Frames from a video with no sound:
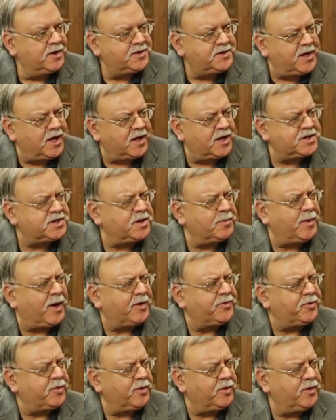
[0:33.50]
Tell us
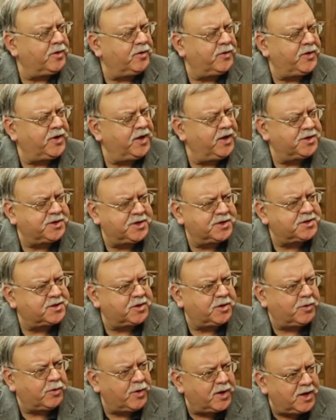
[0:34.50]
about the
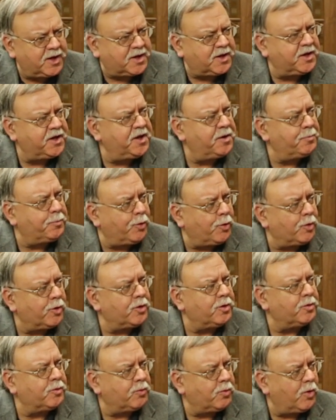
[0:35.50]
just critically
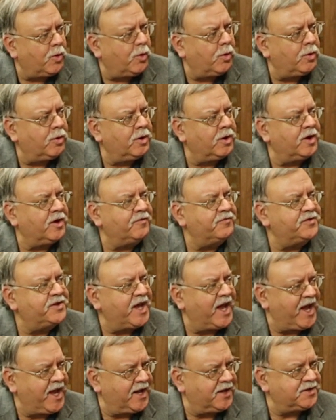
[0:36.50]
important role of
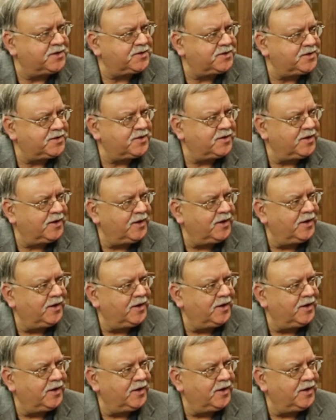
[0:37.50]
dance